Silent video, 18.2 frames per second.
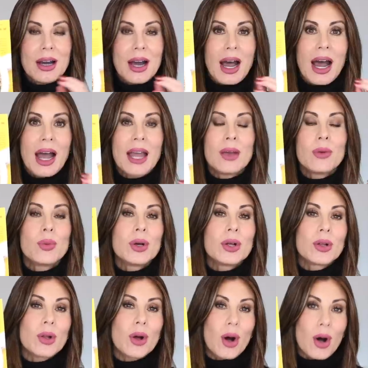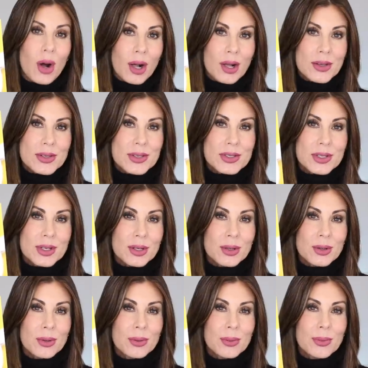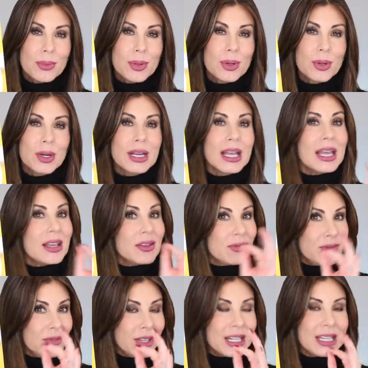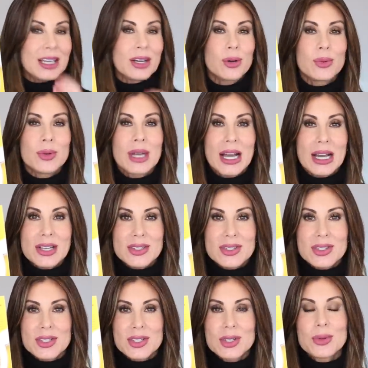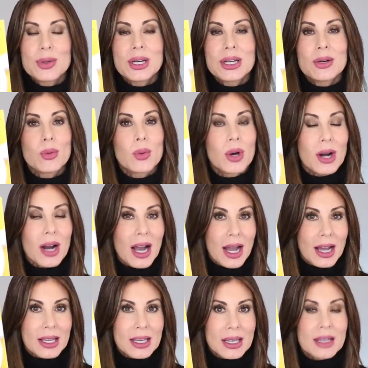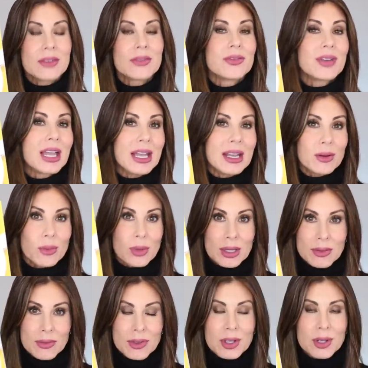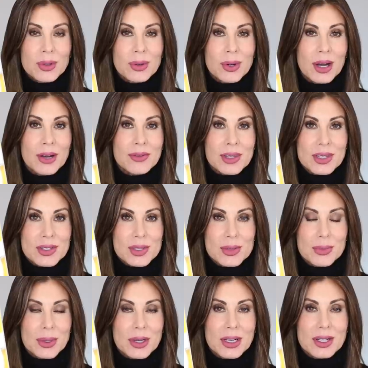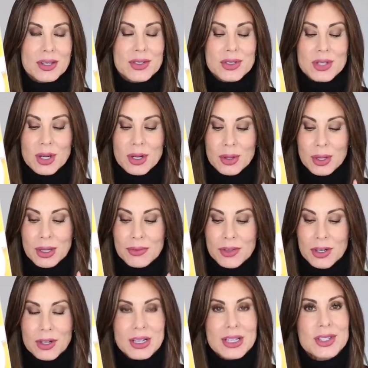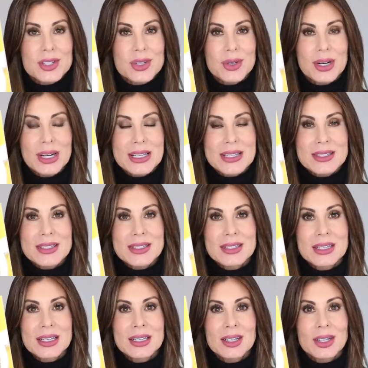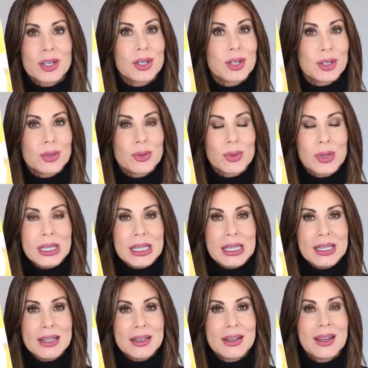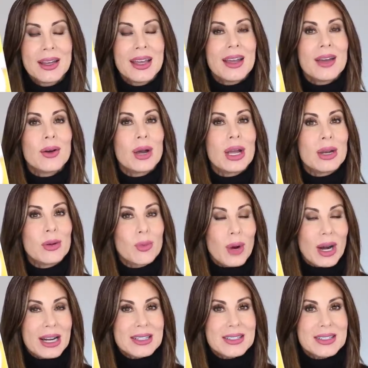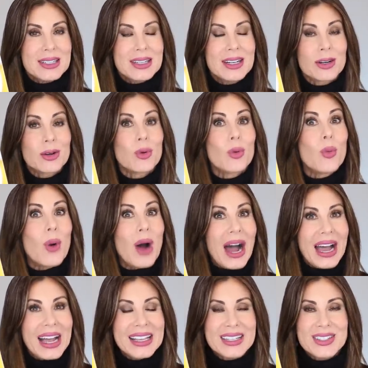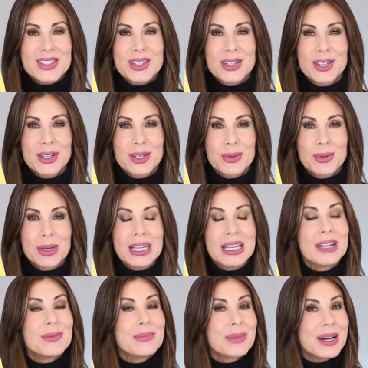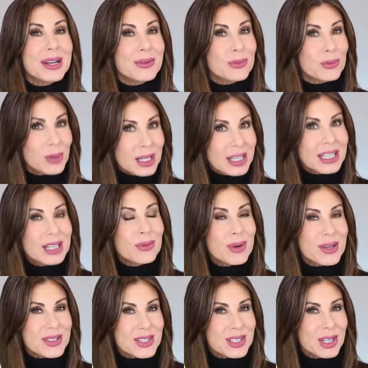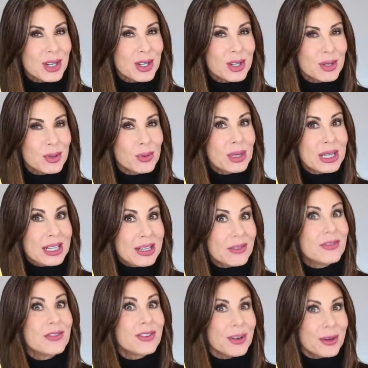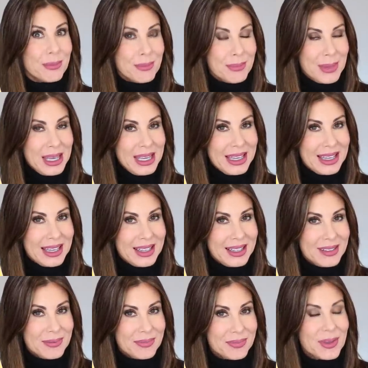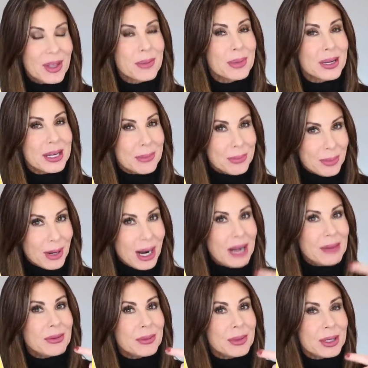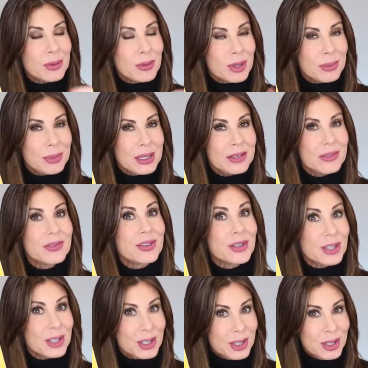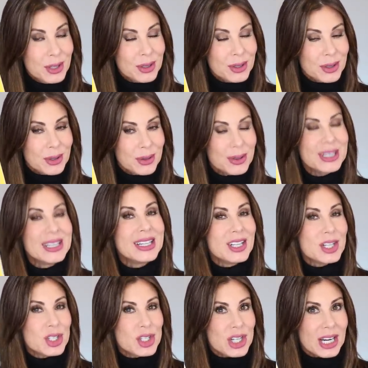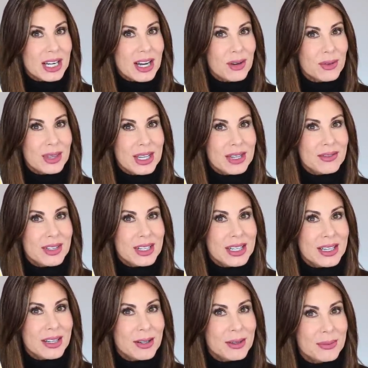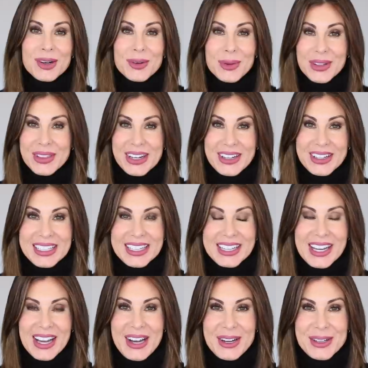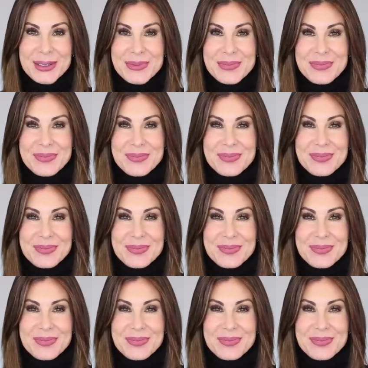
I will also put a video next to it where I give a review of this book. So if you're interested in a good read and want to hear why it's a good read, but really wasn't a good read for me, but it probably would be for you, check out that video. Well, there you go.